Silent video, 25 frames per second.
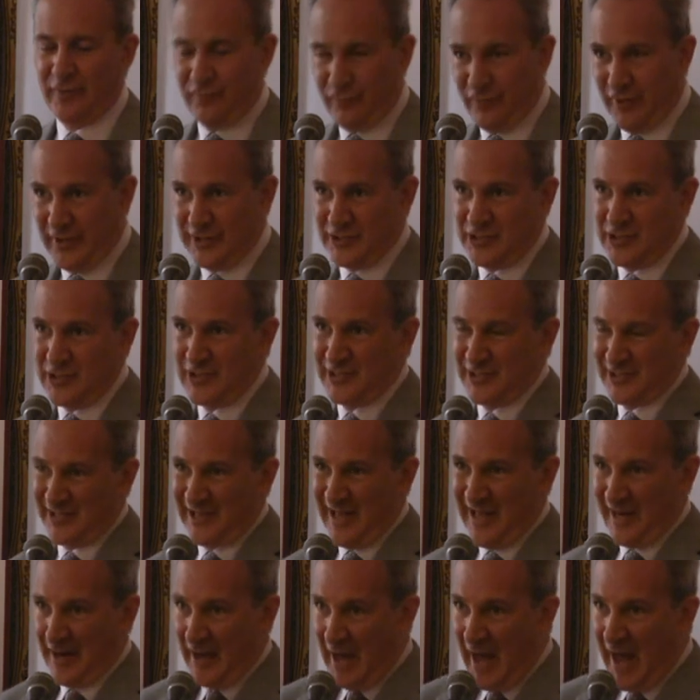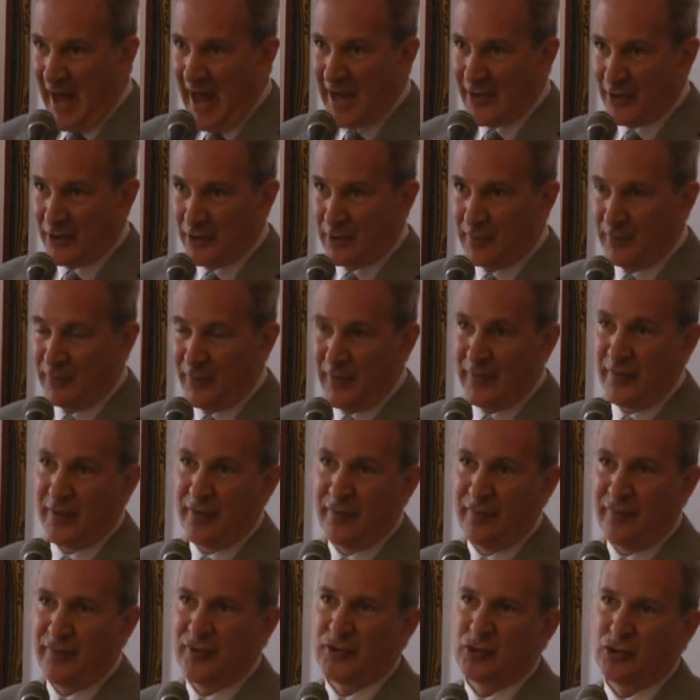inflation is a lot higher than
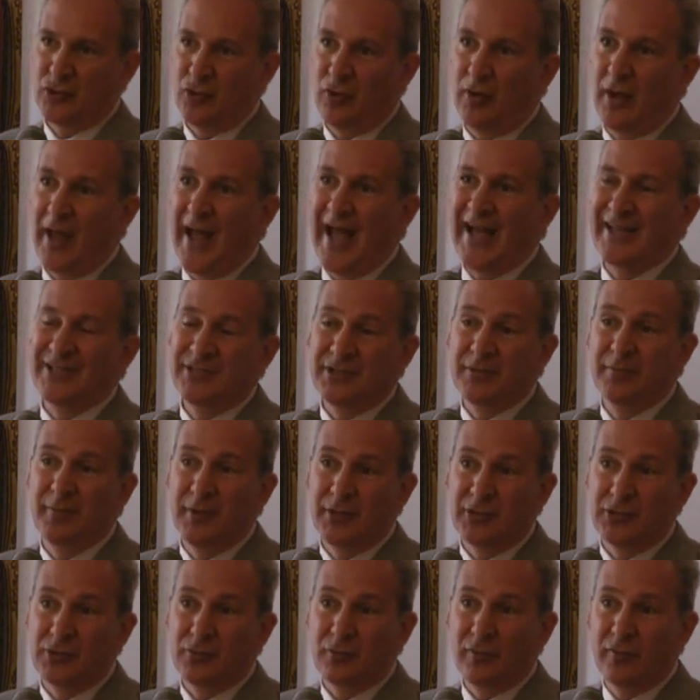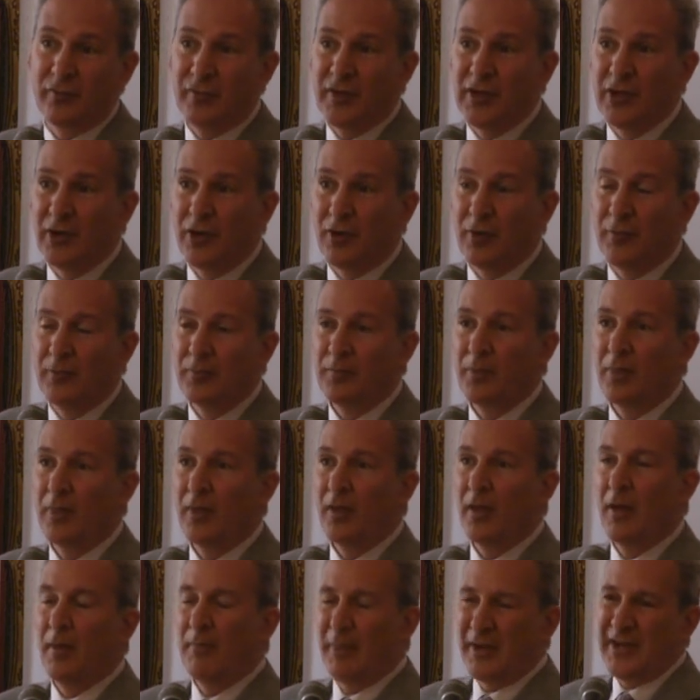the official estimates reveal.
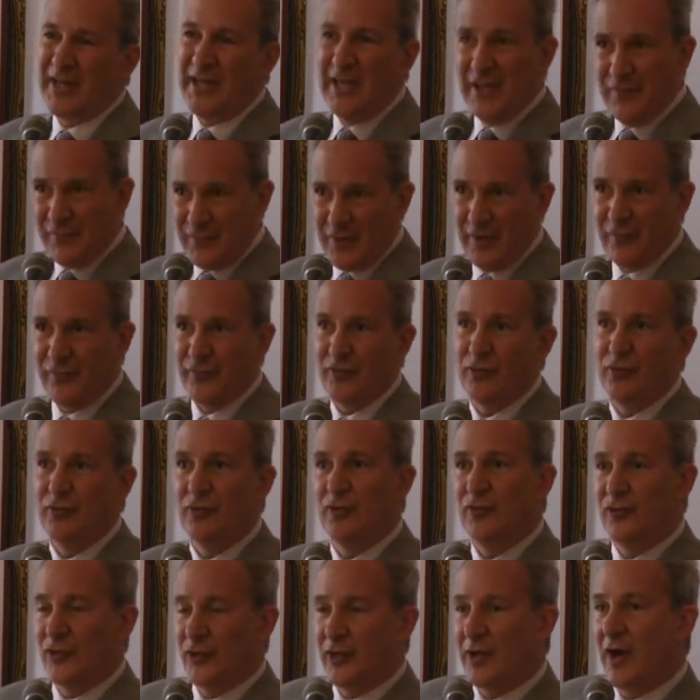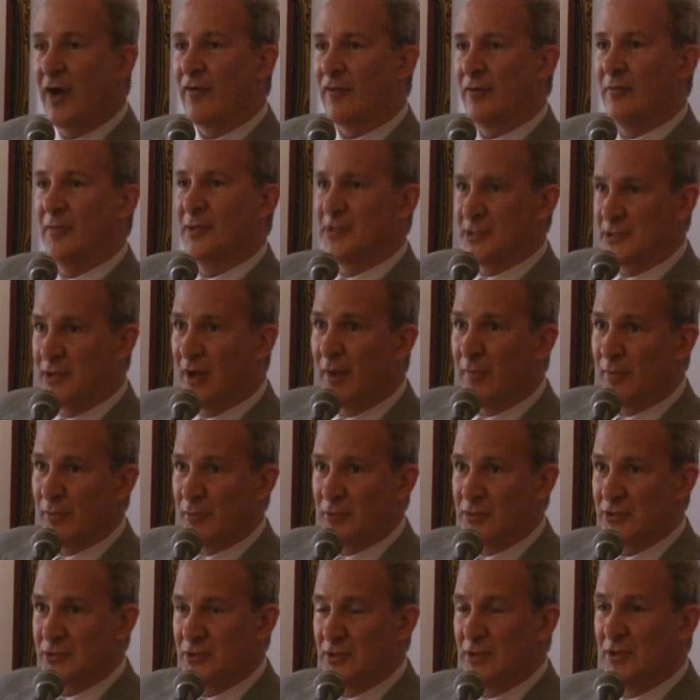But even if you use the government's
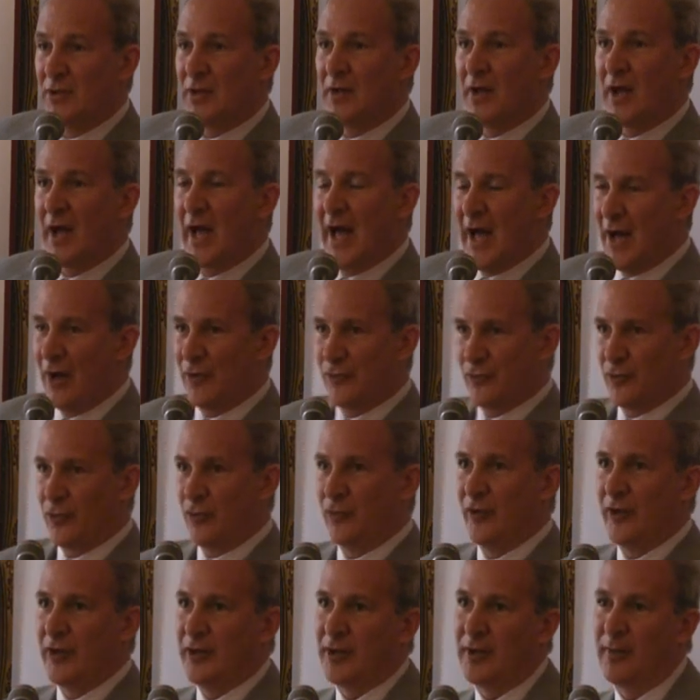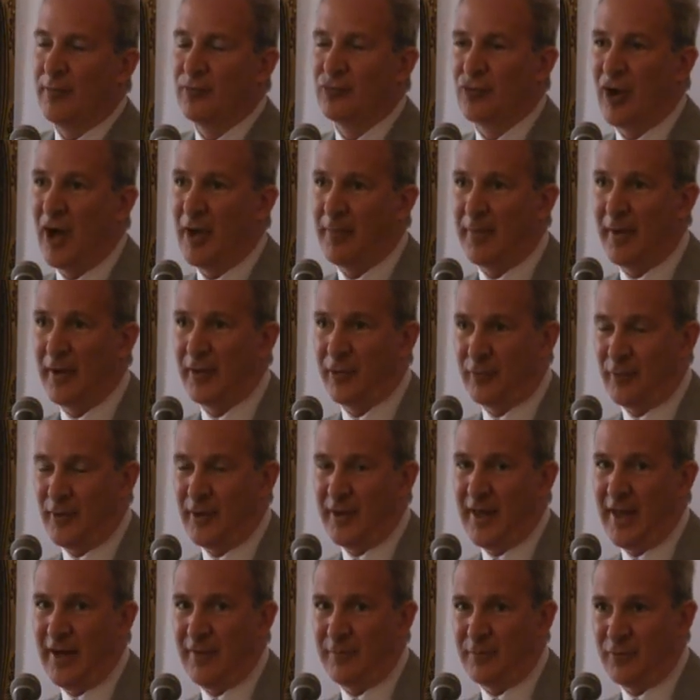numbers, household income dropped by
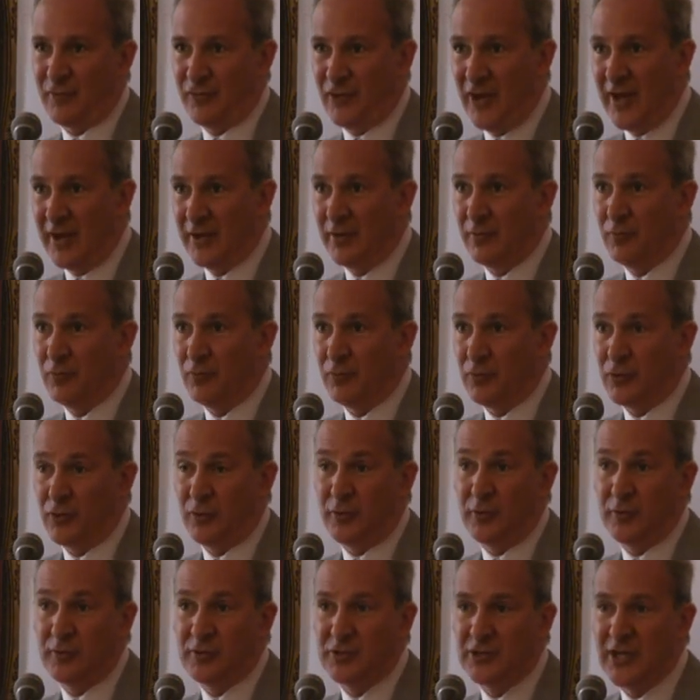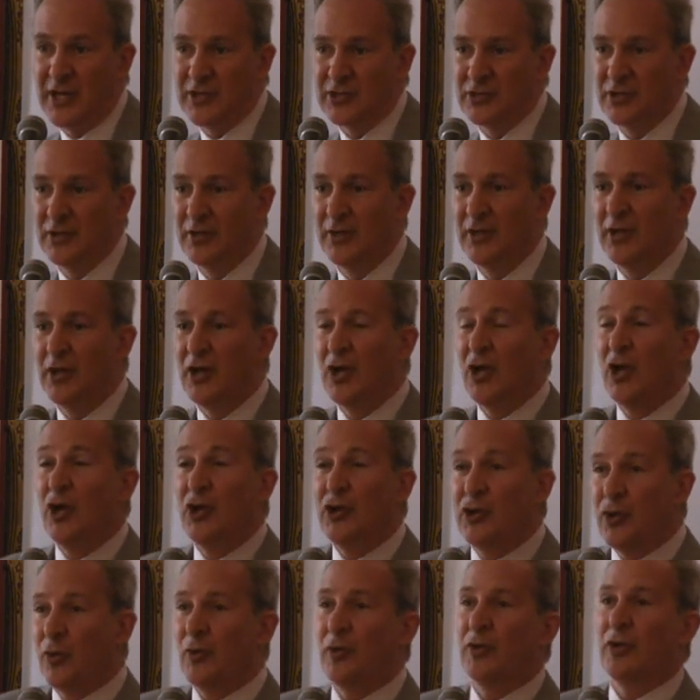3.5% during the recession.
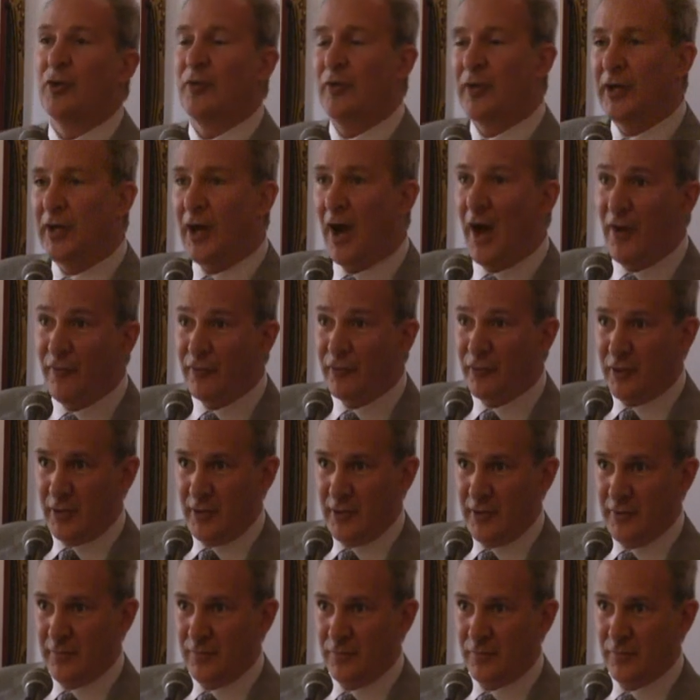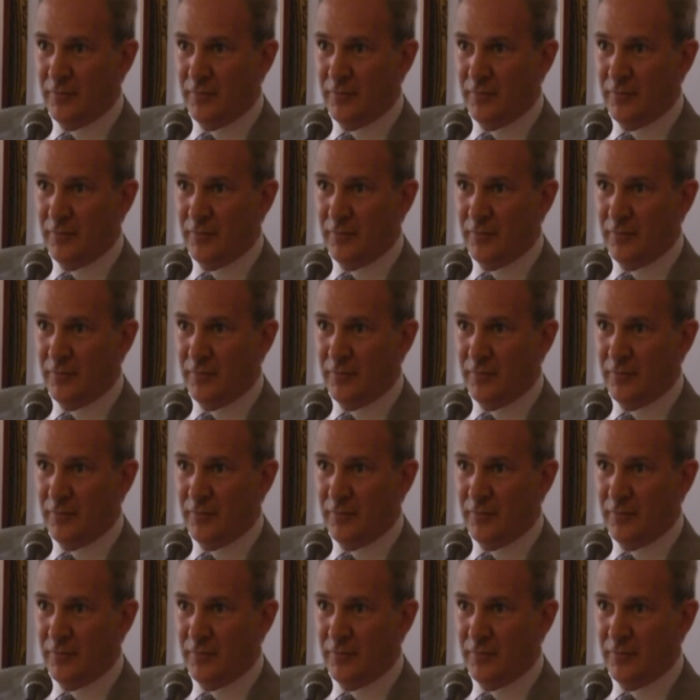During the recovery,